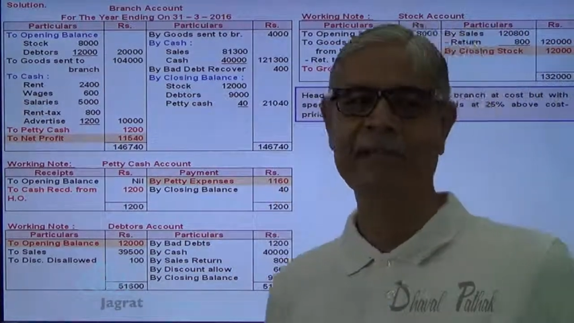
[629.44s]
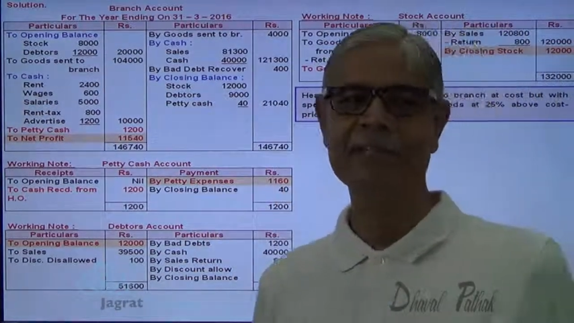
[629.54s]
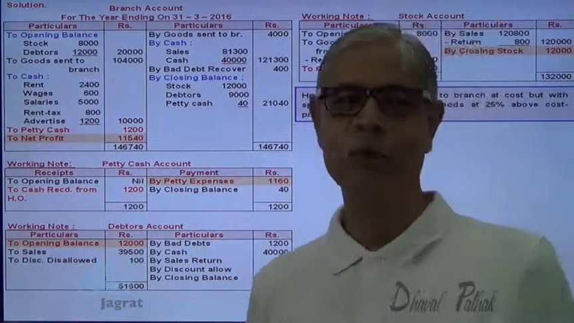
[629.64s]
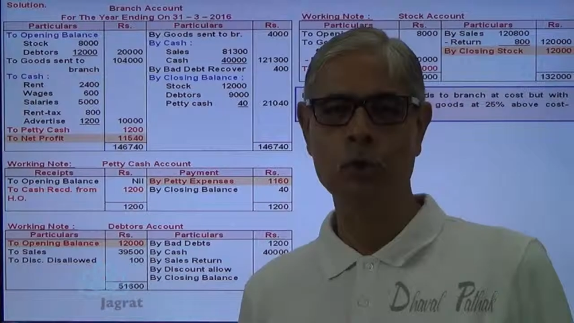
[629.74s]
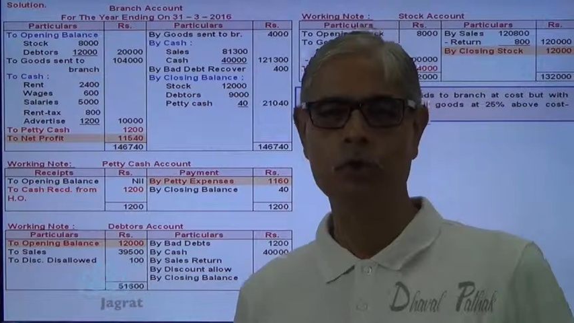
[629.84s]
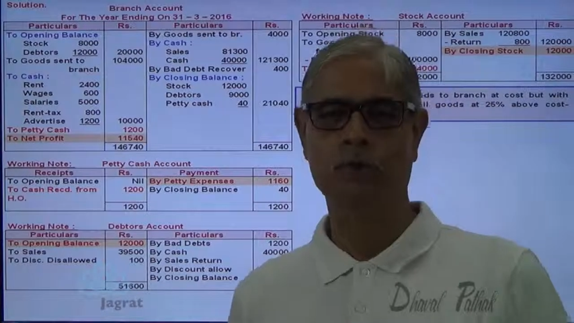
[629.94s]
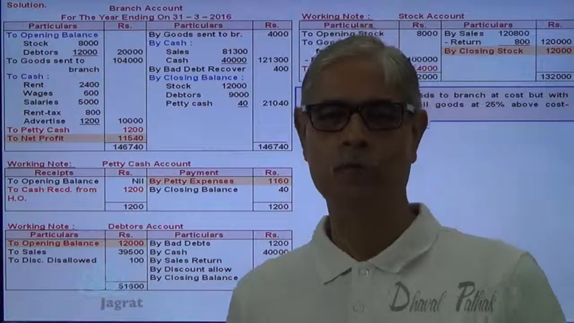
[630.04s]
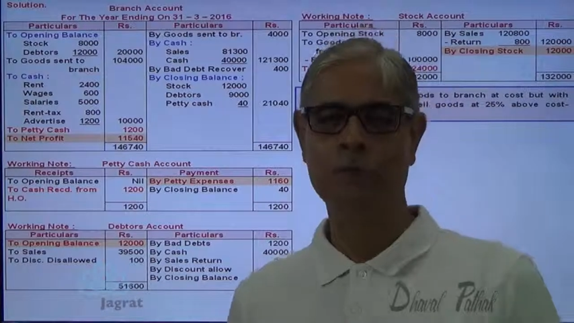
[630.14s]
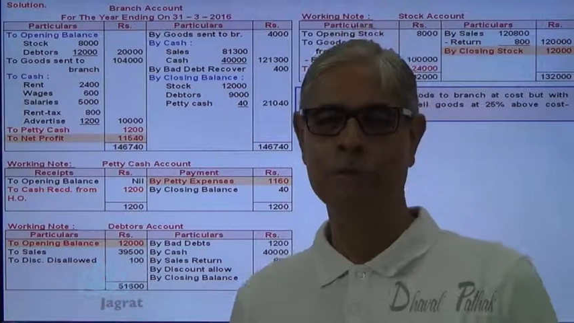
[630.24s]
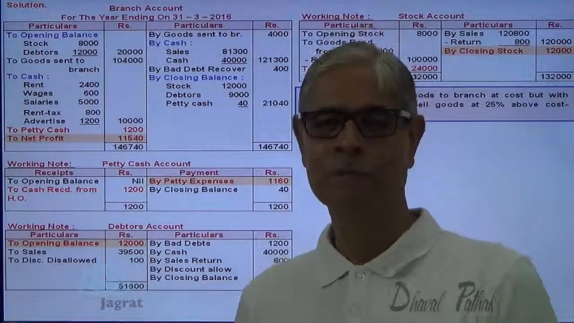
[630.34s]
as
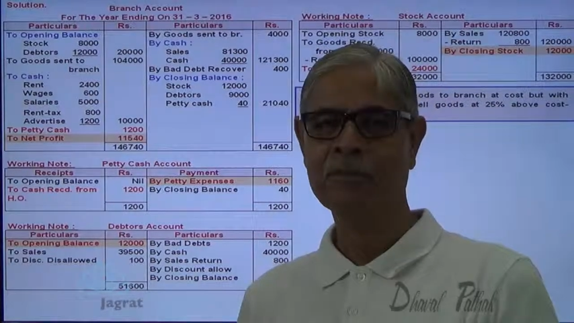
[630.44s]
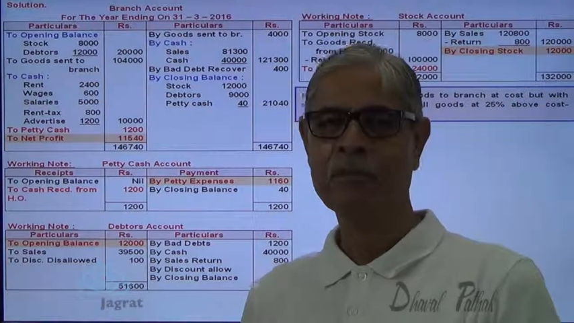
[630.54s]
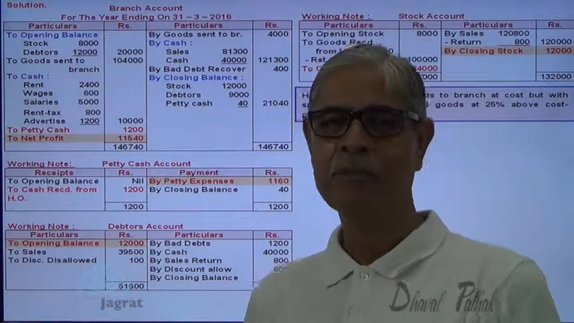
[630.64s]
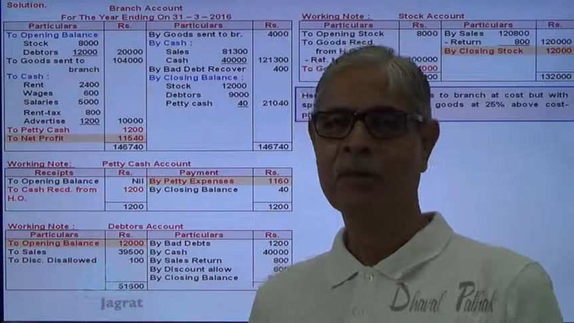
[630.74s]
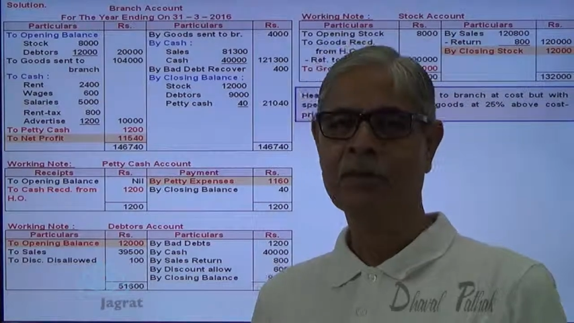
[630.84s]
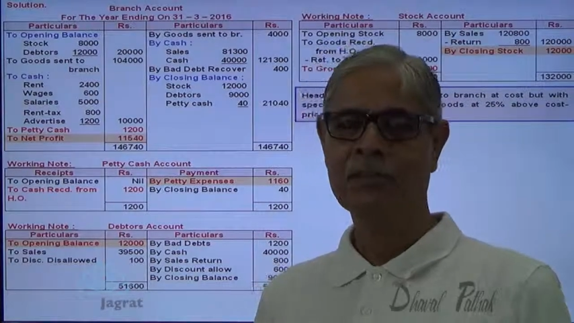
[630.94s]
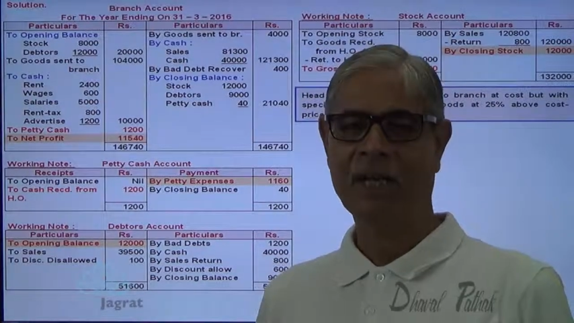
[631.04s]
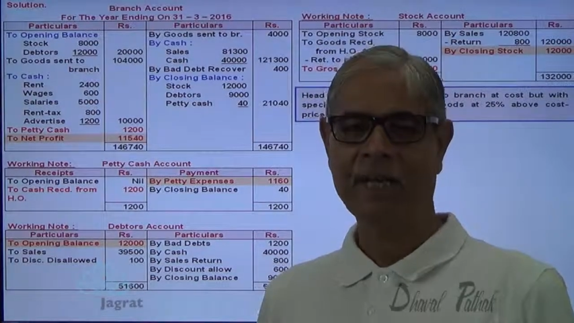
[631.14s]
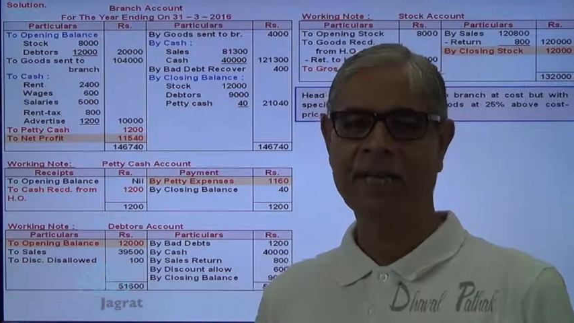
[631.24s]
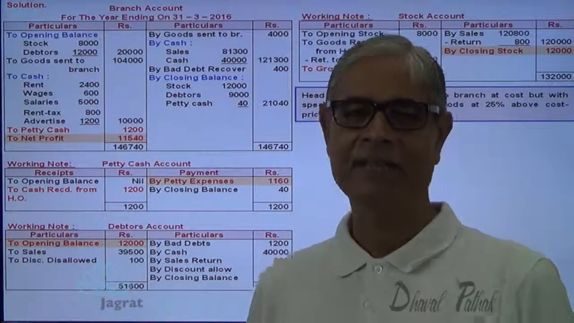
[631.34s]
usual.
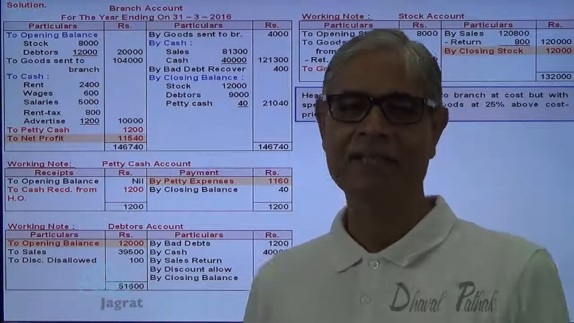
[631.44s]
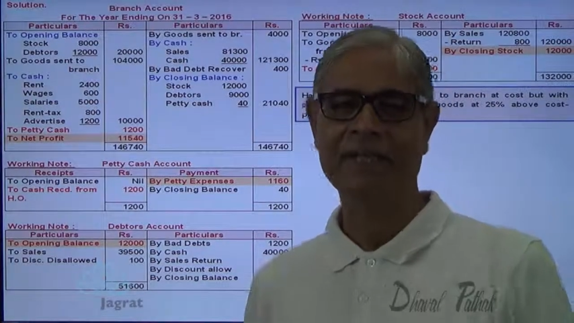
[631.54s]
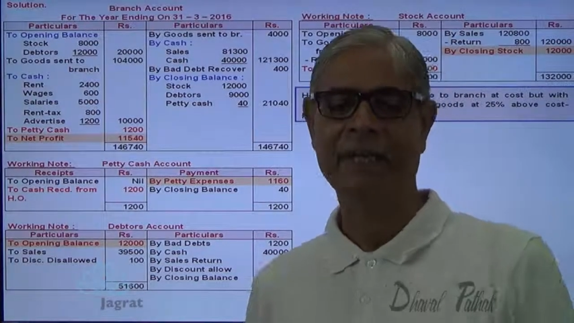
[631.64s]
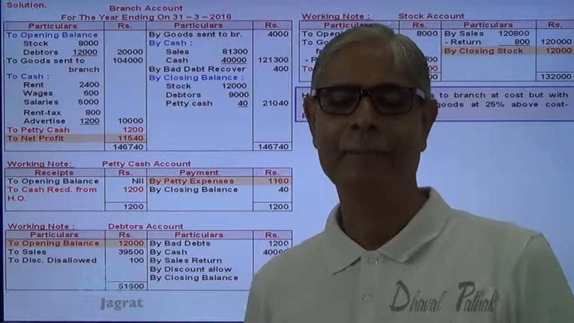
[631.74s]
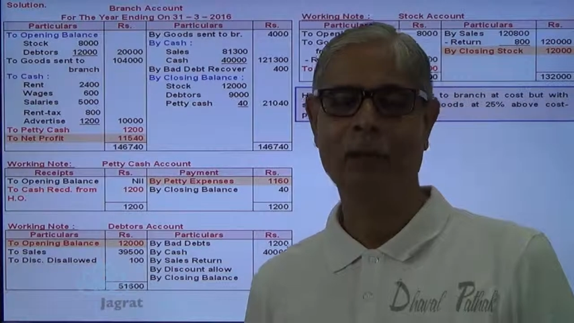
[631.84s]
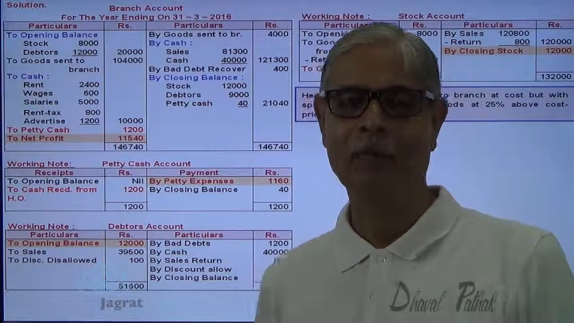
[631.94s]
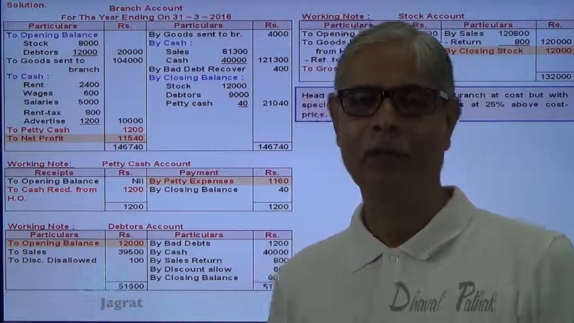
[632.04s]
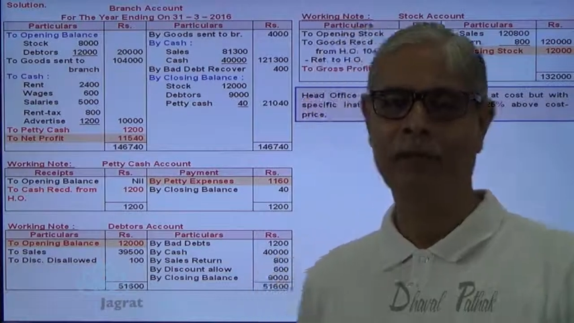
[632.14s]
Shall I get the same profit